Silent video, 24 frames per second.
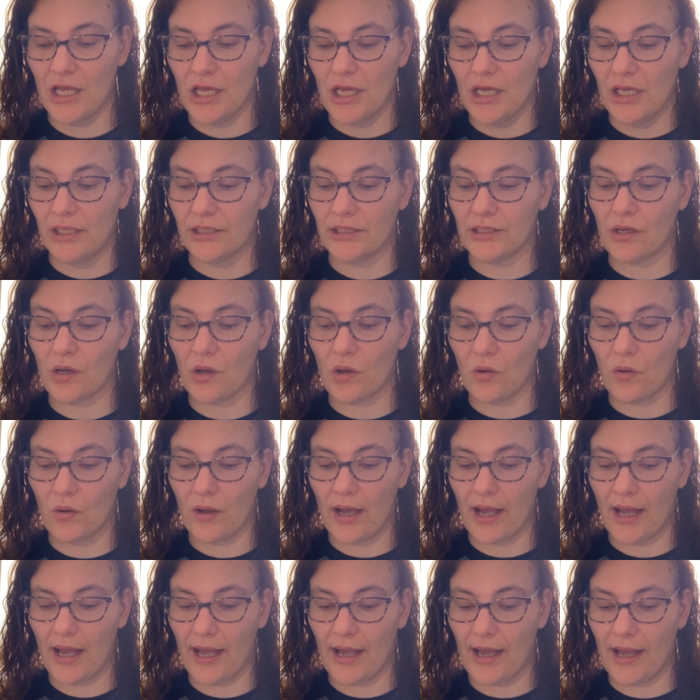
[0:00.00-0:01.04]
So
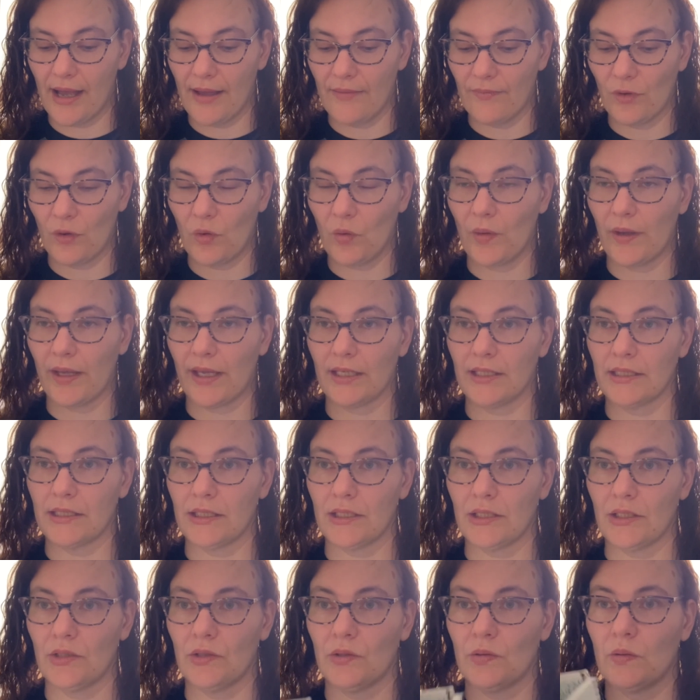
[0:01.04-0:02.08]
I'm going
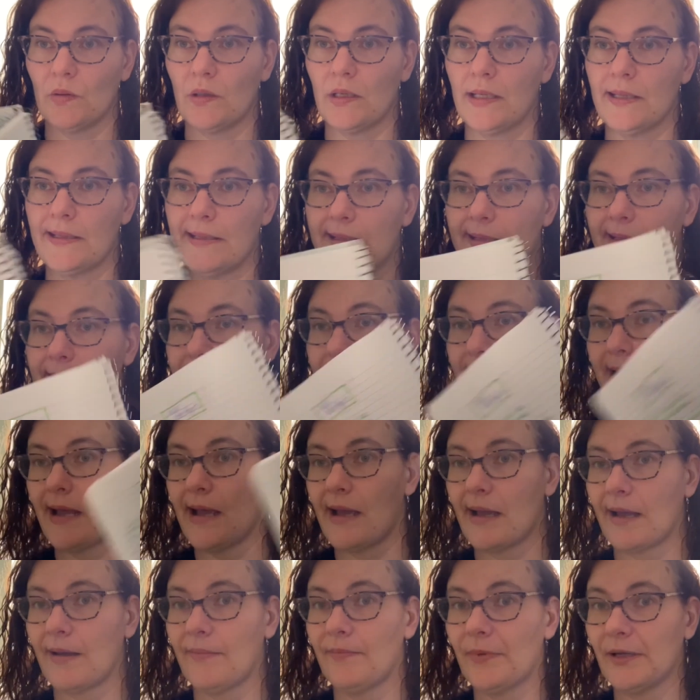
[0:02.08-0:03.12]
to
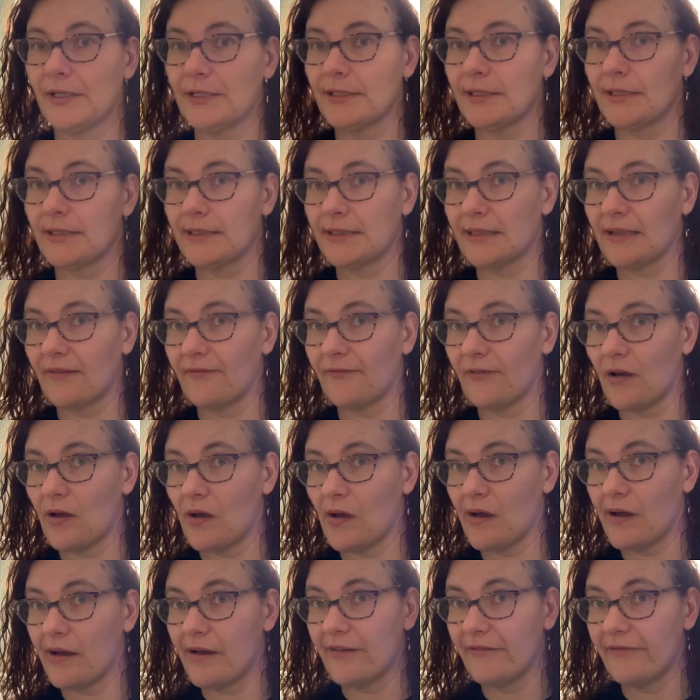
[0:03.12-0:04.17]
knock a bunch of stuff
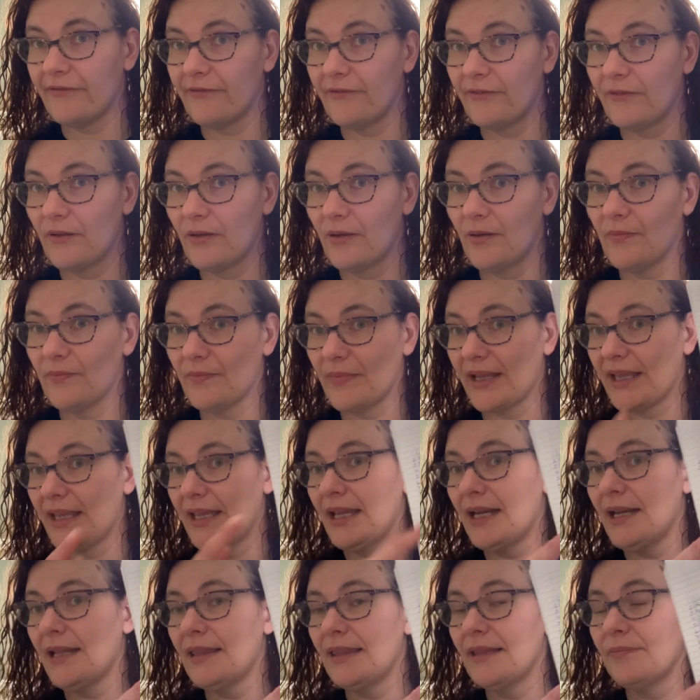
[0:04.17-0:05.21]
off my
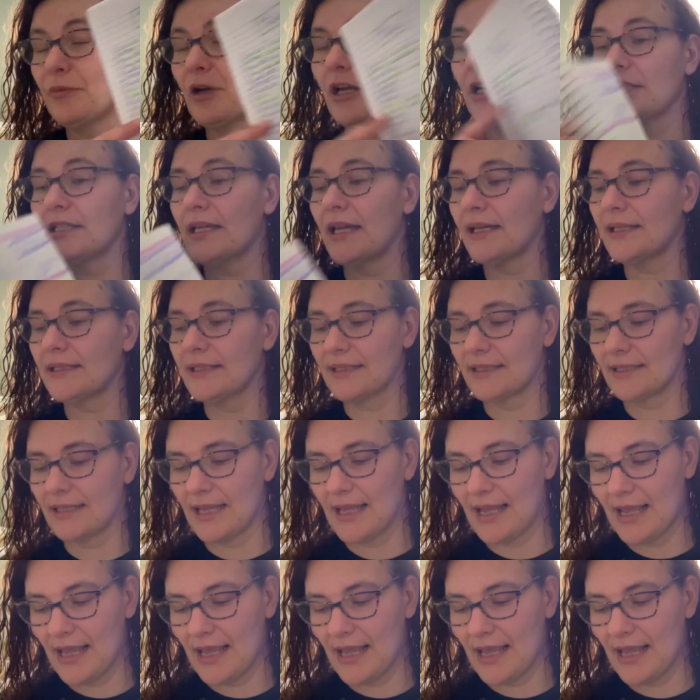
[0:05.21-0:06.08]
kitted projects